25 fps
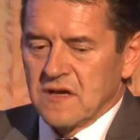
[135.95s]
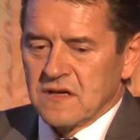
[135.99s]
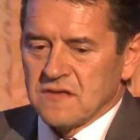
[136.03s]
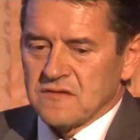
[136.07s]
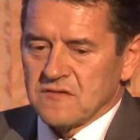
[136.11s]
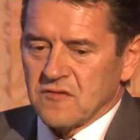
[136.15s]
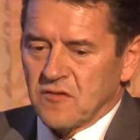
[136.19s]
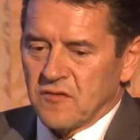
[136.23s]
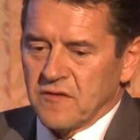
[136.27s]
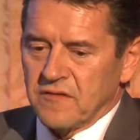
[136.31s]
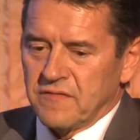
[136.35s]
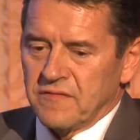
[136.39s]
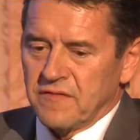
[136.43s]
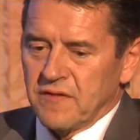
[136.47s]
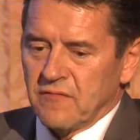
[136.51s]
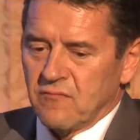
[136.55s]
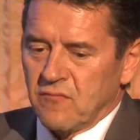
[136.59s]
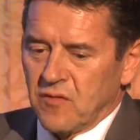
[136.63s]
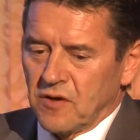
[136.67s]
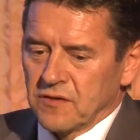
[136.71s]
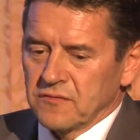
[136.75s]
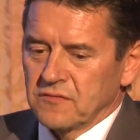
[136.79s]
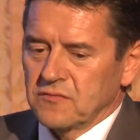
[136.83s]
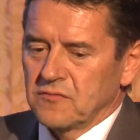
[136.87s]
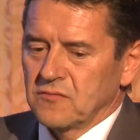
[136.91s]
So if we
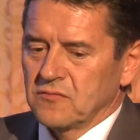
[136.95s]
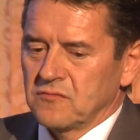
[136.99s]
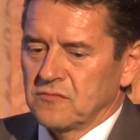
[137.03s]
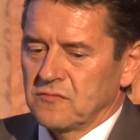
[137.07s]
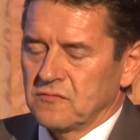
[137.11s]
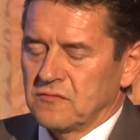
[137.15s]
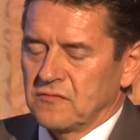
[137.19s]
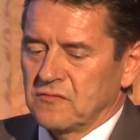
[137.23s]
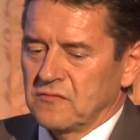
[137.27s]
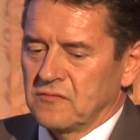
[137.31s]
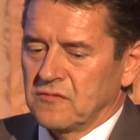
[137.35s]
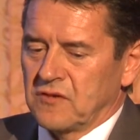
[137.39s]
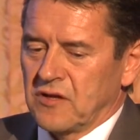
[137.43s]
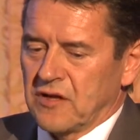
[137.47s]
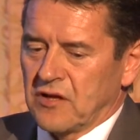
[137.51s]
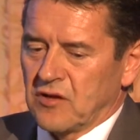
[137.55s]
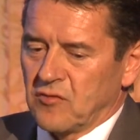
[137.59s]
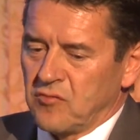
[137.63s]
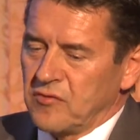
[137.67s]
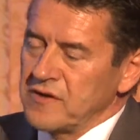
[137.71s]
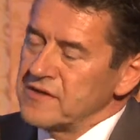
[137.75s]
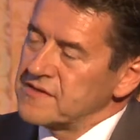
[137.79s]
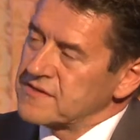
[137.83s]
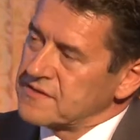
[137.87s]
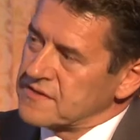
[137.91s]
want to
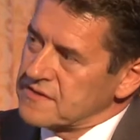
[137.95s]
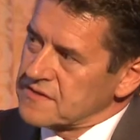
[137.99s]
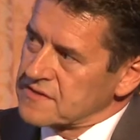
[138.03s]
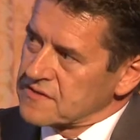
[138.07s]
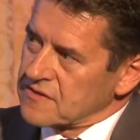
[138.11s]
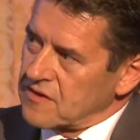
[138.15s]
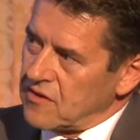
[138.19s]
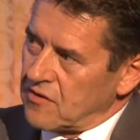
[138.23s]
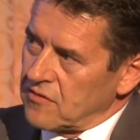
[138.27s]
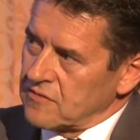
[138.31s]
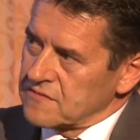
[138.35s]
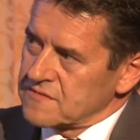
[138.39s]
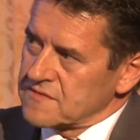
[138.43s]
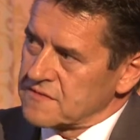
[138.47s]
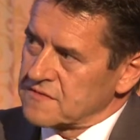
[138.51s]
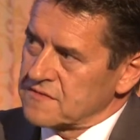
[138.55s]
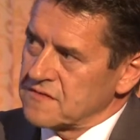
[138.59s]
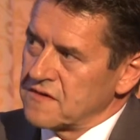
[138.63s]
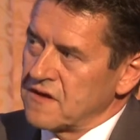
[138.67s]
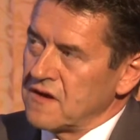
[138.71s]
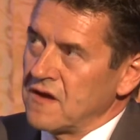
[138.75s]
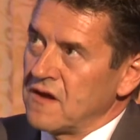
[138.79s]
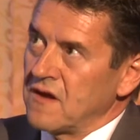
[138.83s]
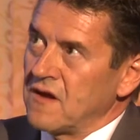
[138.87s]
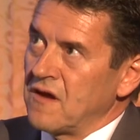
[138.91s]
decrease this cost,
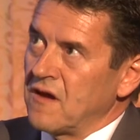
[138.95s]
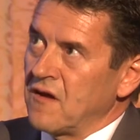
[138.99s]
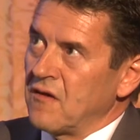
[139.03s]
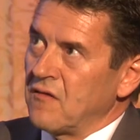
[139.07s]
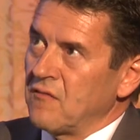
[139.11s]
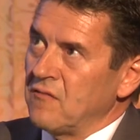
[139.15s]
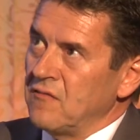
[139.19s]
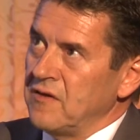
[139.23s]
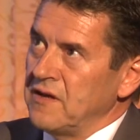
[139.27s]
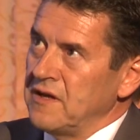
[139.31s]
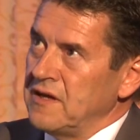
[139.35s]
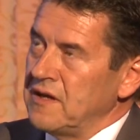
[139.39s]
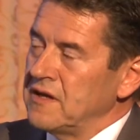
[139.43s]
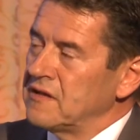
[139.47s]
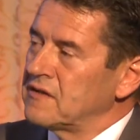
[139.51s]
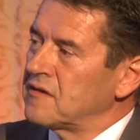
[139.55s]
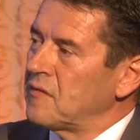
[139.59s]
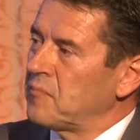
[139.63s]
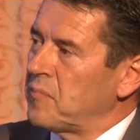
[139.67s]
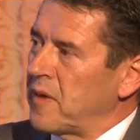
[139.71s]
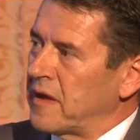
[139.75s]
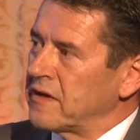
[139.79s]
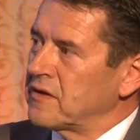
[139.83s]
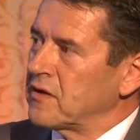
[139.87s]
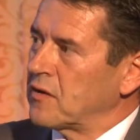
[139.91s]
we need
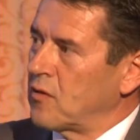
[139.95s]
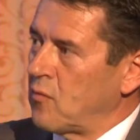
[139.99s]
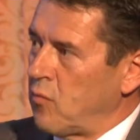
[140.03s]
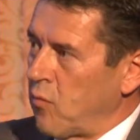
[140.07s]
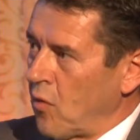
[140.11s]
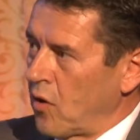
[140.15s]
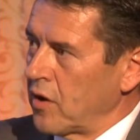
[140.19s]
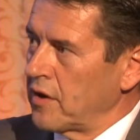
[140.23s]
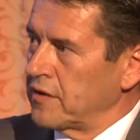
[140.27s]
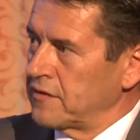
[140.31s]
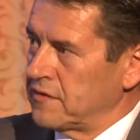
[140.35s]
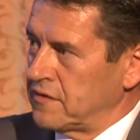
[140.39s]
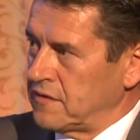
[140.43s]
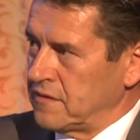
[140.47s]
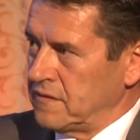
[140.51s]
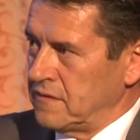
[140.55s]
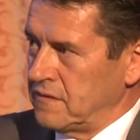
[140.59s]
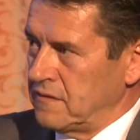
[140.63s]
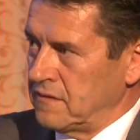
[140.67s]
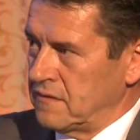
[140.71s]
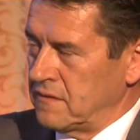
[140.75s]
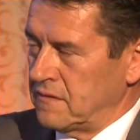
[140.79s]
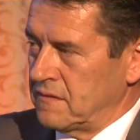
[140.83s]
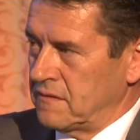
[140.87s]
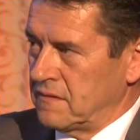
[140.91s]
a better quality
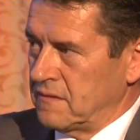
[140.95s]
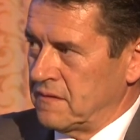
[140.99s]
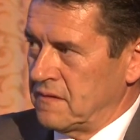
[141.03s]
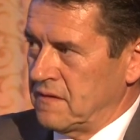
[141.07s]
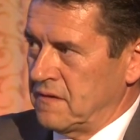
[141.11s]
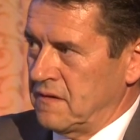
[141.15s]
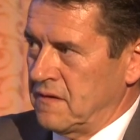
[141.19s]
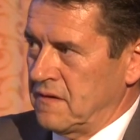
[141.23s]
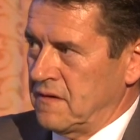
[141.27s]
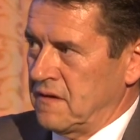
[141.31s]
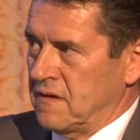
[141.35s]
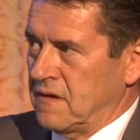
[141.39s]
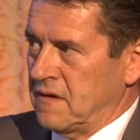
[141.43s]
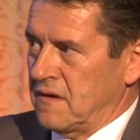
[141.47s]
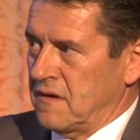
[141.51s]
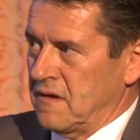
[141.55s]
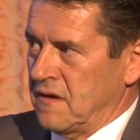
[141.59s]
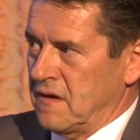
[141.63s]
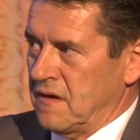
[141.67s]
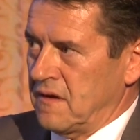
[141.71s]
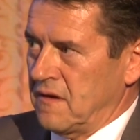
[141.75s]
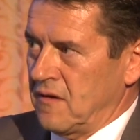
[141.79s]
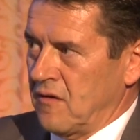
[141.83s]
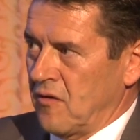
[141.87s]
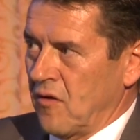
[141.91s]

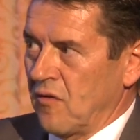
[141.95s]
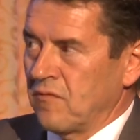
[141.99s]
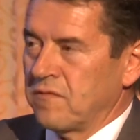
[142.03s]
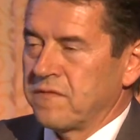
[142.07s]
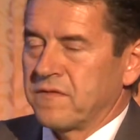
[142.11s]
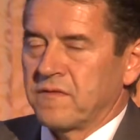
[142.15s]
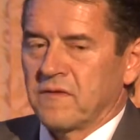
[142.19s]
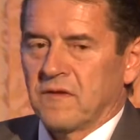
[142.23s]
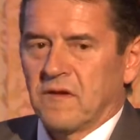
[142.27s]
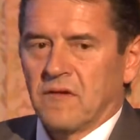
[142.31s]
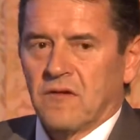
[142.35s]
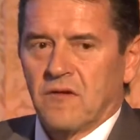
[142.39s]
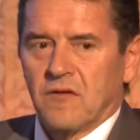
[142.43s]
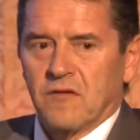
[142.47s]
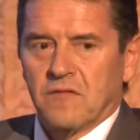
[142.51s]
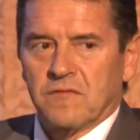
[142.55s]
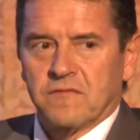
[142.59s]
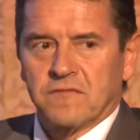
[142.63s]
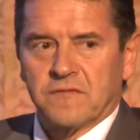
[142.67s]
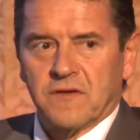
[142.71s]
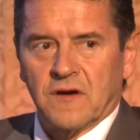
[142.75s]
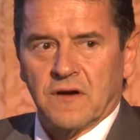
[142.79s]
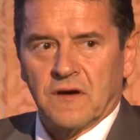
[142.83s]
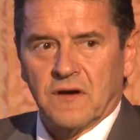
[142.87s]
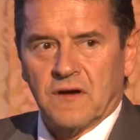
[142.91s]
of
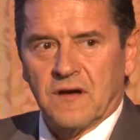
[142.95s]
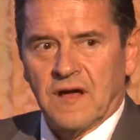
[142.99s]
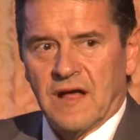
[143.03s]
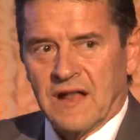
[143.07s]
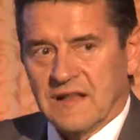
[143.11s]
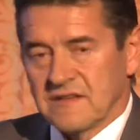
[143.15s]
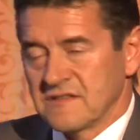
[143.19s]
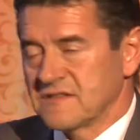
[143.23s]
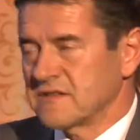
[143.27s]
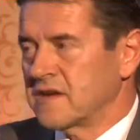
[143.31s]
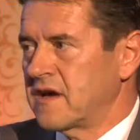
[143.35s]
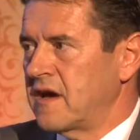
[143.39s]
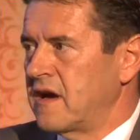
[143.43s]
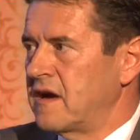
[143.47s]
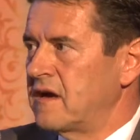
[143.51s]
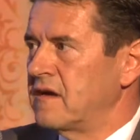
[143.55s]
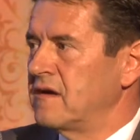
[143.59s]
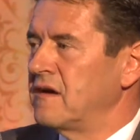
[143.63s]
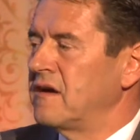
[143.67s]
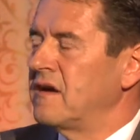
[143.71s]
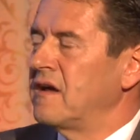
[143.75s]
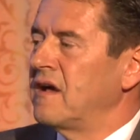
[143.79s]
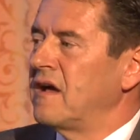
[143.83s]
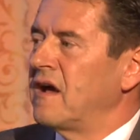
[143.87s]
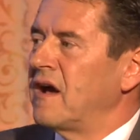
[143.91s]
healthcare.
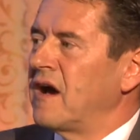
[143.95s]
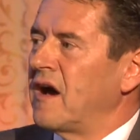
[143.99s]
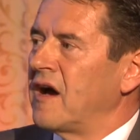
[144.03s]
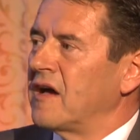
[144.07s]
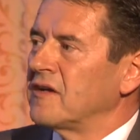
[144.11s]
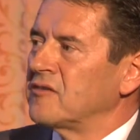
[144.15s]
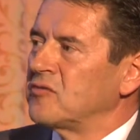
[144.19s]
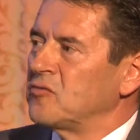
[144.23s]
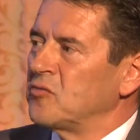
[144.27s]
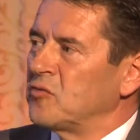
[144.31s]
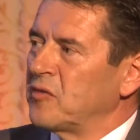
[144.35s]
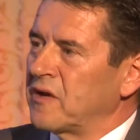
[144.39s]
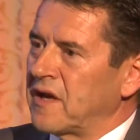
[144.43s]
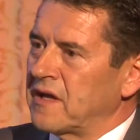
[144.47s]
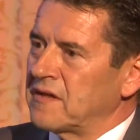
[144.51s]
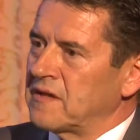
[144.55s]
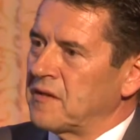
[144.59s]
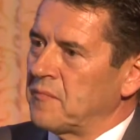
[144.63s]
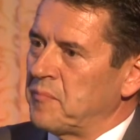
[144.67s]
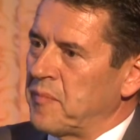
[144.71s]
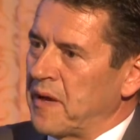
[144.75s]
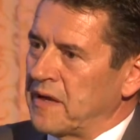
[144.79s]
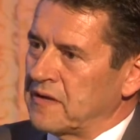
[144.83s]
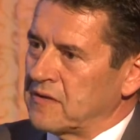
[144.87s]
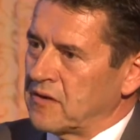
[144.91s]
And to get
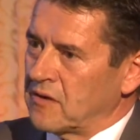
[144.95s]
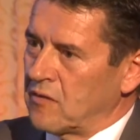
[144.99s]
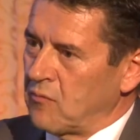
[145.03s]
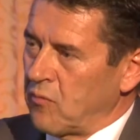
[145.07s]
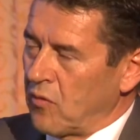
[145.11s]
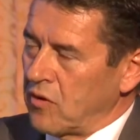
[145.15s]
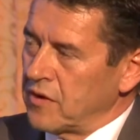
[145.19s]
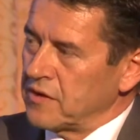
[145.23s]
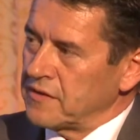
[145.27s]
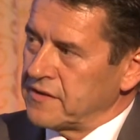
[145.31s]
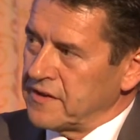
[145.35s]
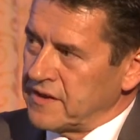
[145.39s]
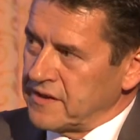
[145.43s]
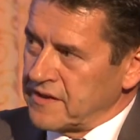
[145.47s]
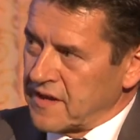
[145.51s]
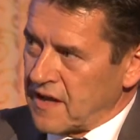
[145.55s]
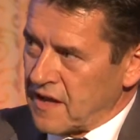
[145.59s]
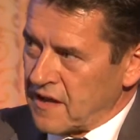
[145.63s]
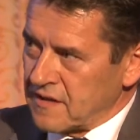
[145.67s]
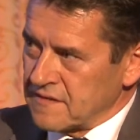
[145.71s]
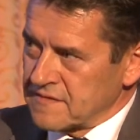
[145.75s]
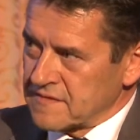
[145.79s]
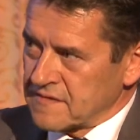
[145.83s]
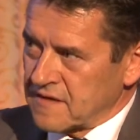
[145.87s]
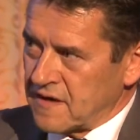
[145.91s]
a better quality in
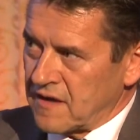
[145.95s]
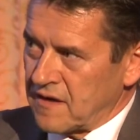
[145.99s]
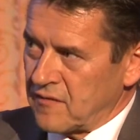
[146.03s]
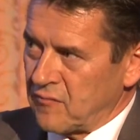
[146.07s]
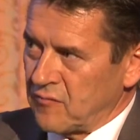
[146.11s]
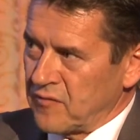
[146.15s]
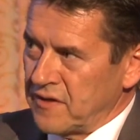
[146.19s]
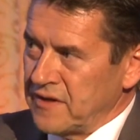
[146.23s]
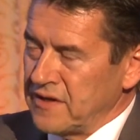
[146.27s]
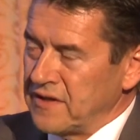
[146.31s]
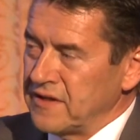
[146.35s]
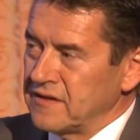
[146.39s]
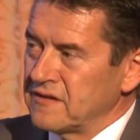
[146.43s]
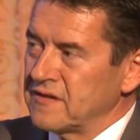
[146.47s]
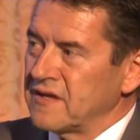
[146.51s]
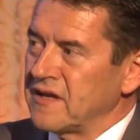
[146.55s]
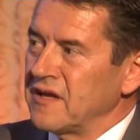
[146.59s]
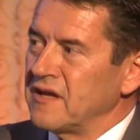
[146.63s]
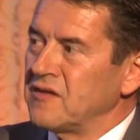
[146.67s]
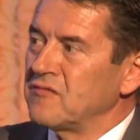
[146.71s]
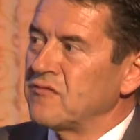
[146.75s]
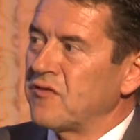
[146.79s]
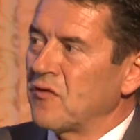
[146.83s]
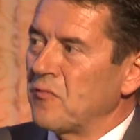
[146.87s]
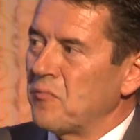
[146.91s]
healthcare, we need
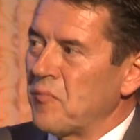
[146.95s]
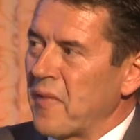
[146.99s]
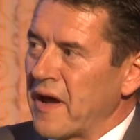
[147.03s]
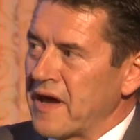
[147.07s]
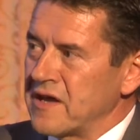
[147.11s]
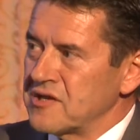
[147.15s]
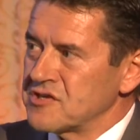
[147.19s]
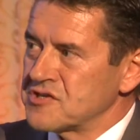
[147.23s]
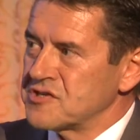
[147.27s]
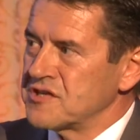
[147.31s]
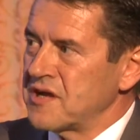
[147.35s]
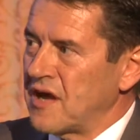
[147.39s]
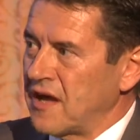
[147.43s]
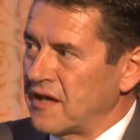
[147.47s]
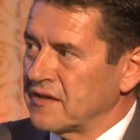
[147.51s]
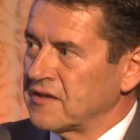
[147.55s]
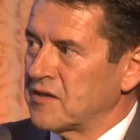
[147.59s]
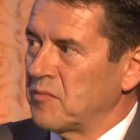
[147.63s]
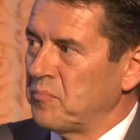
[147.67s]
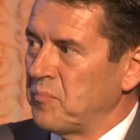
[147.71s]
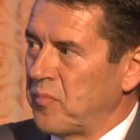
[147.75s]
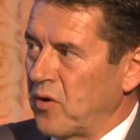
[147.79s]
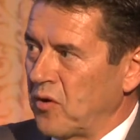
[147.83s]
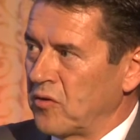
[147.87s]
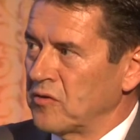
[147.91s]
information at
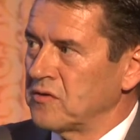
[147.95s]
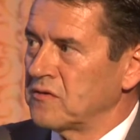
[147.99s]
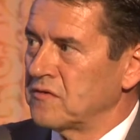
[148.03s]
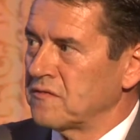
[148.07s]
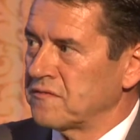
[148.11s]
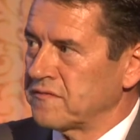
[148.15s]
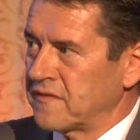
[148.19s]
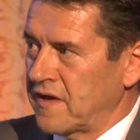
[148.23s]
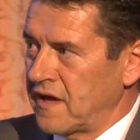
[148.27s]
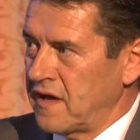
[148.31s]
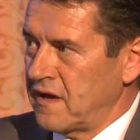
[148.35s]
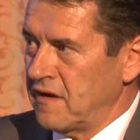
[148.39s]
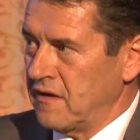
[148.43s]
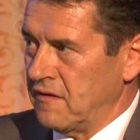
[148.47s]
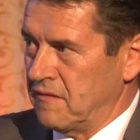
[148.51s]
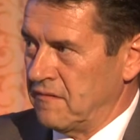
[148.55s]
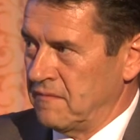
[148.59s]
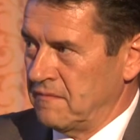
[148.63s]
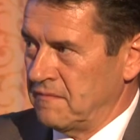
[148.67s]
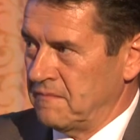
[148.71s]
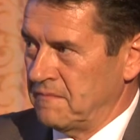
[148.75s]
the point of care.